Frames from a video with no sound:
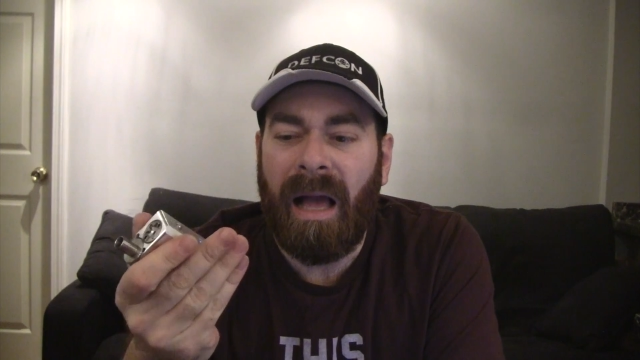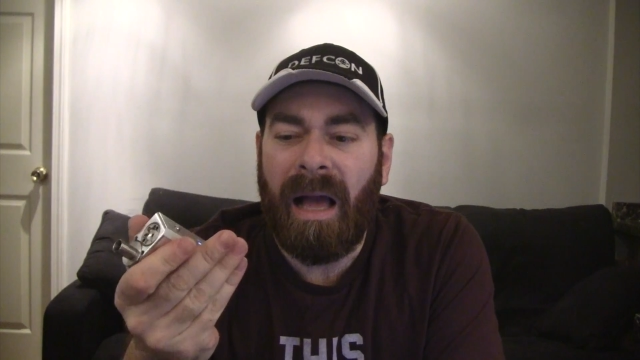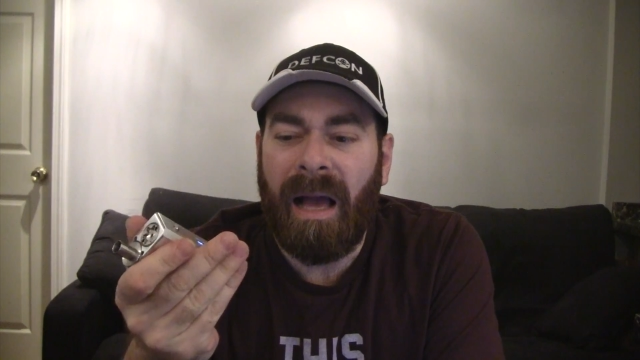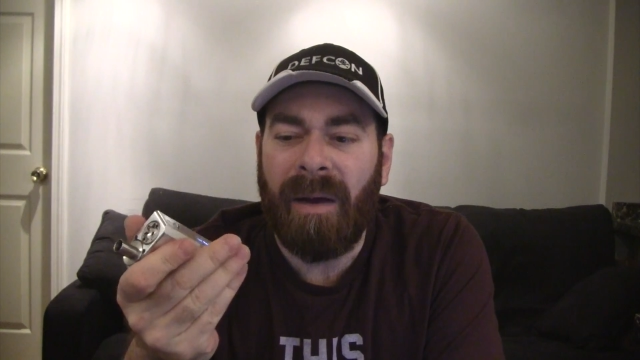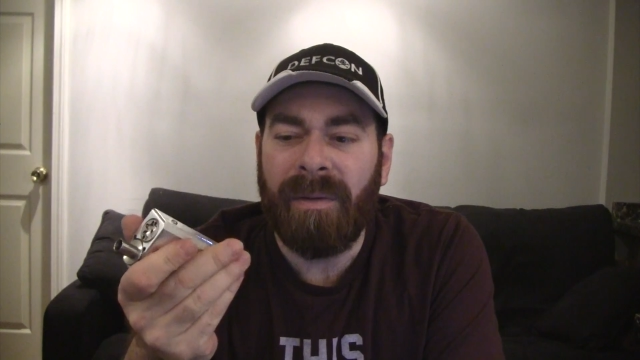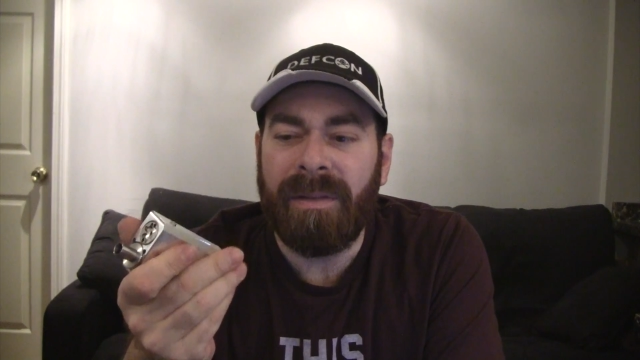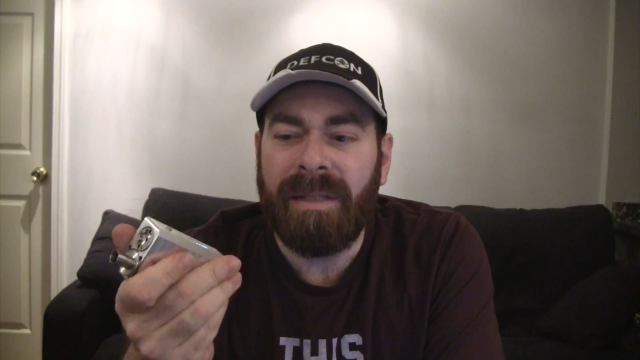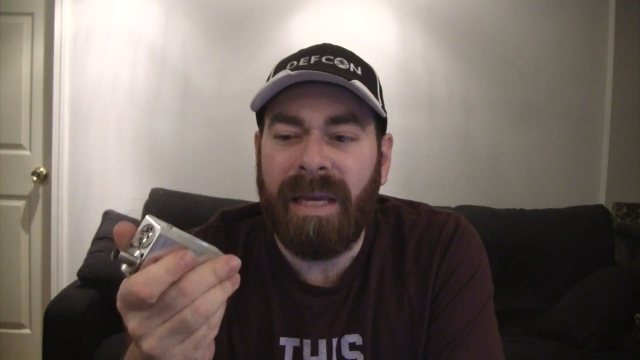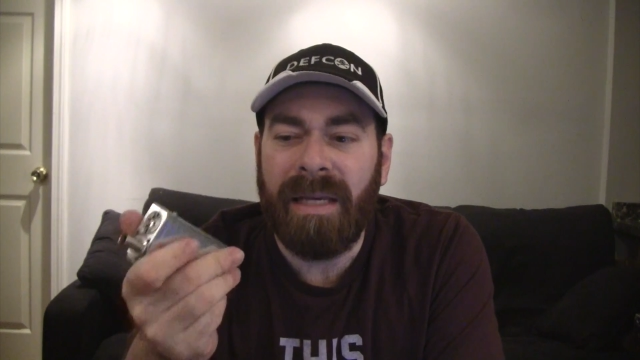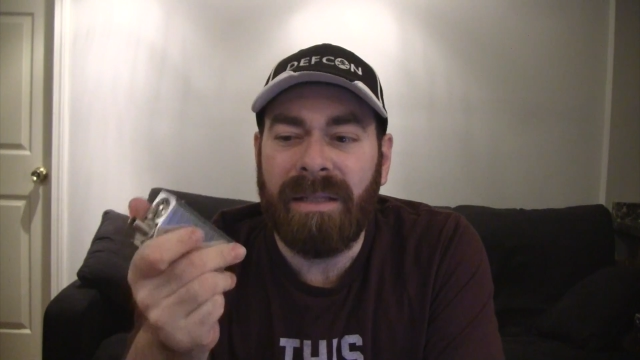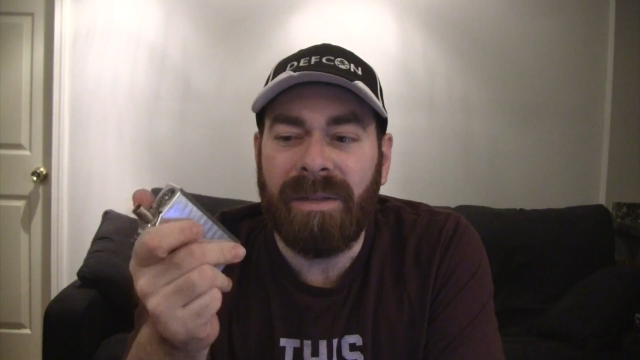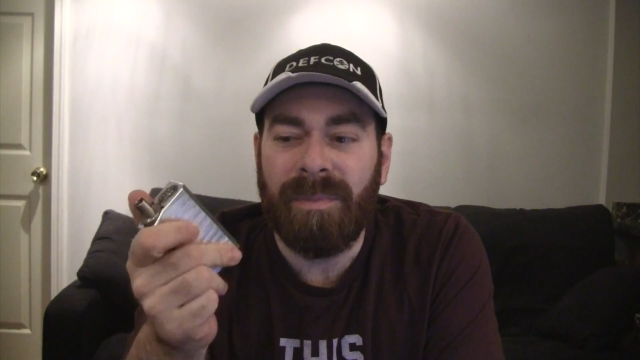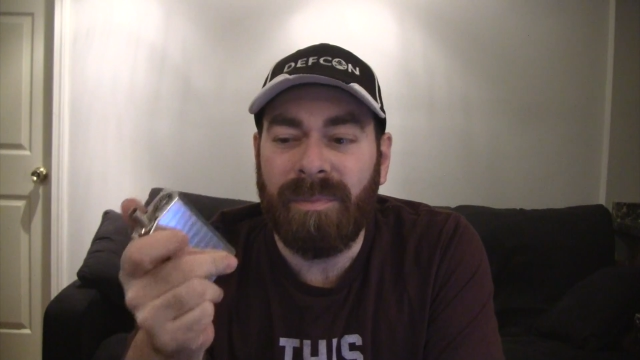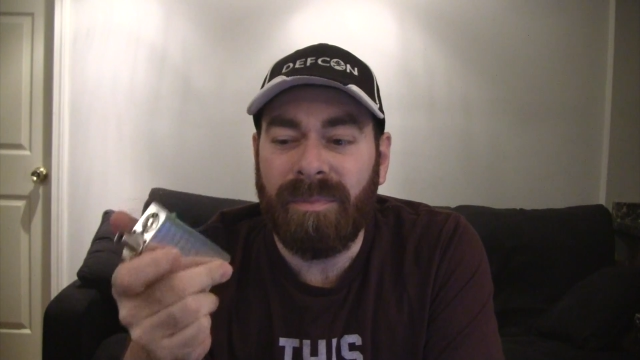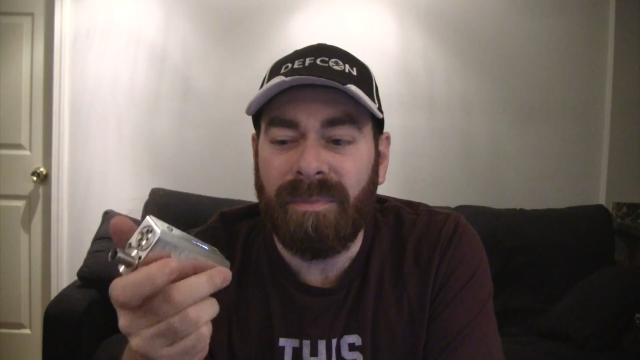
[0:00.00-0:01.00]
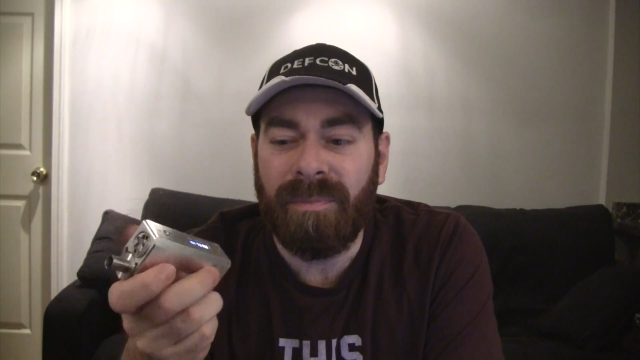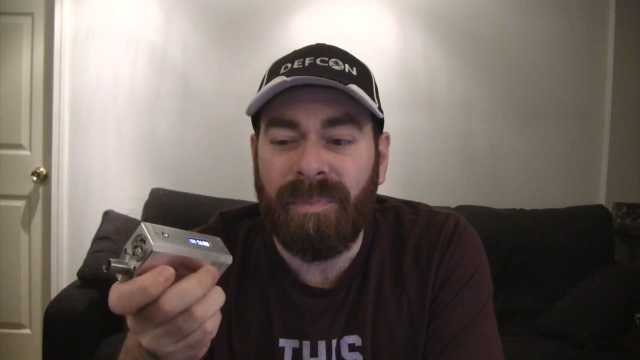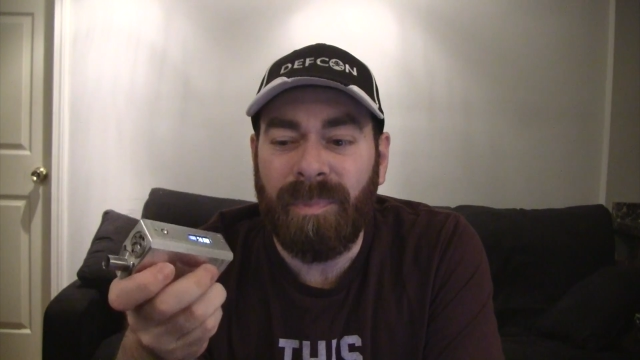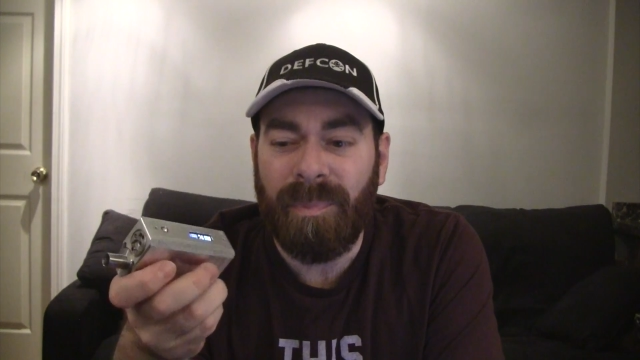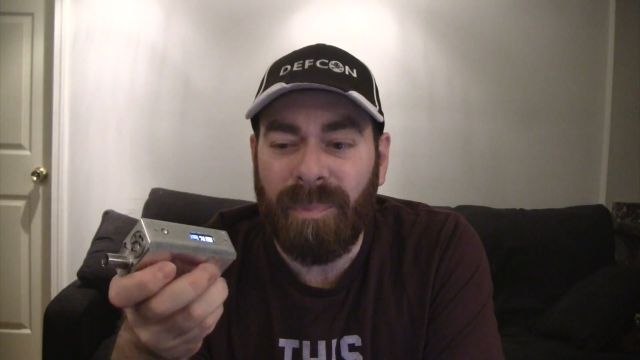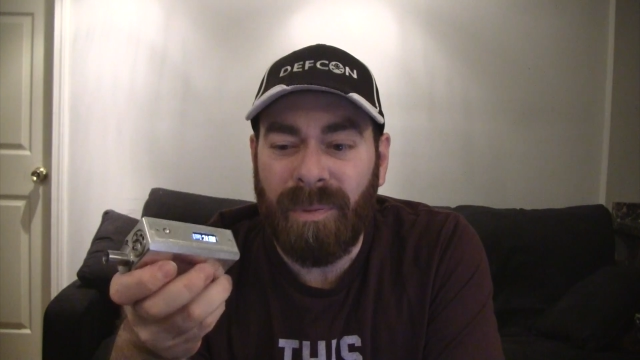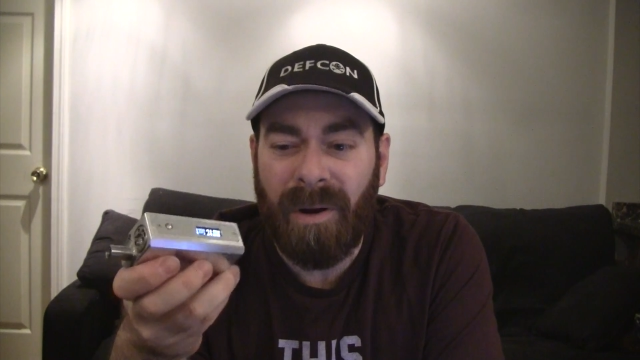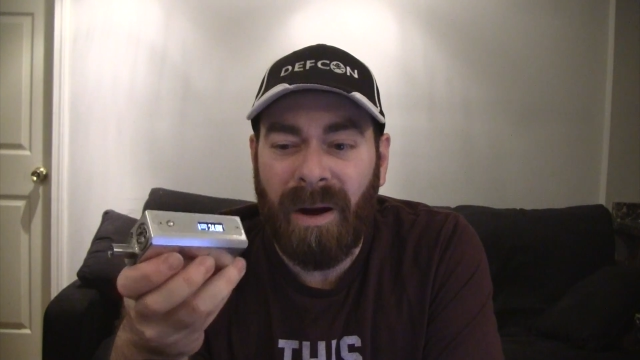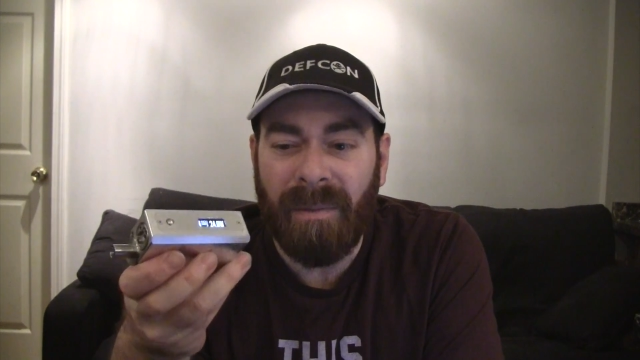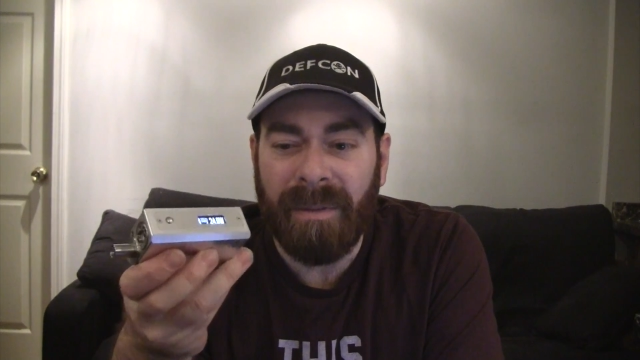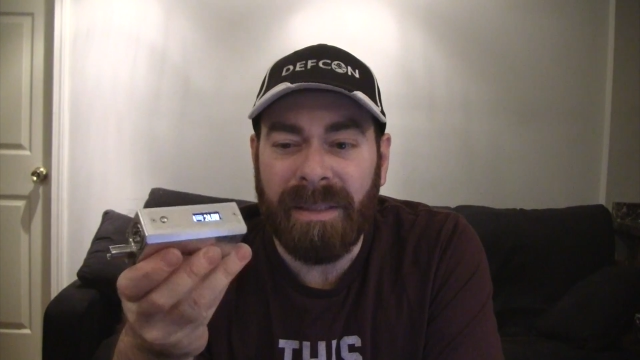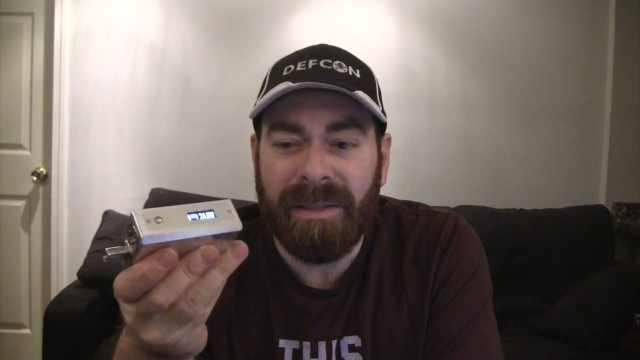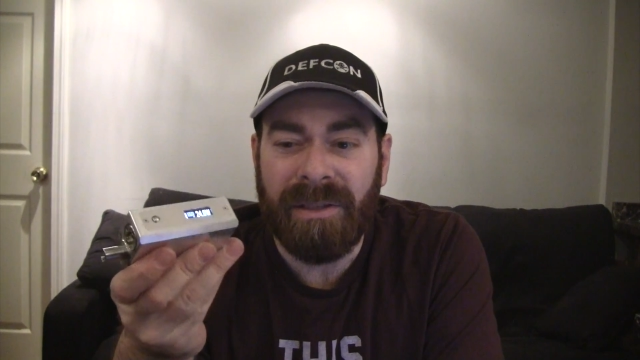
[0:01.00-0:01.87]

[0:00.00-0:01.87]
I would say it's probably